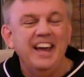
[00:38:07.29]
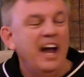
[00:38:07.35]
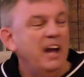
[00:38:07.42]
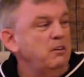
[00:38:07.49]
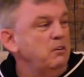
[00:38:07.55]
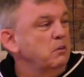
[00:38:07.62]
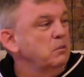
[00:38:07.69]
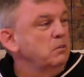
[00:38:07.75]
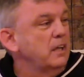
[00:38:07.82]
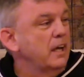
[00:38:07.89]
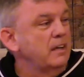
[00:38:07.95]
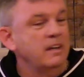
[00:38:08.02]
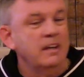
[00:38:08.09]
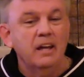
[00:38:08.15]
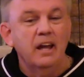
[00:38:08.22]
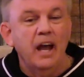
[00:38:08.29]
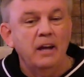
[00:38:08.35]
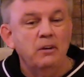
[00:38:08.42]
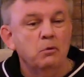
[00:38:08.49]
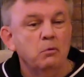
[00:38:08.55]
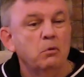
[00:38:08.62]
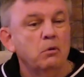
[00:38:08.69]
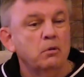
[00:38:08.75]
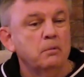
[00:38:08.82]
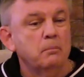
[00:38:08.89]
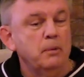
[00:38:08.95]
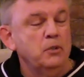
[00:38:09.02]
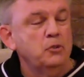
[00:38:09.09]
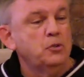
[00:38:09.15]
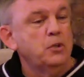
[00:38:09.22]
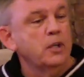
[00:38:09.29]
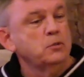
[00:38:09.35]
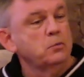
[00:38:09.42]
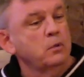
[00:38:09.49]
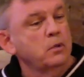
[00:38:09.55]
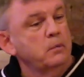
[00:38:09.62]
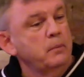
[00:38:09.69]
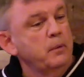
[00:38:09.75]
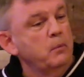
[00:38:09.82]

I knew that. I knew all the beach chairs were going to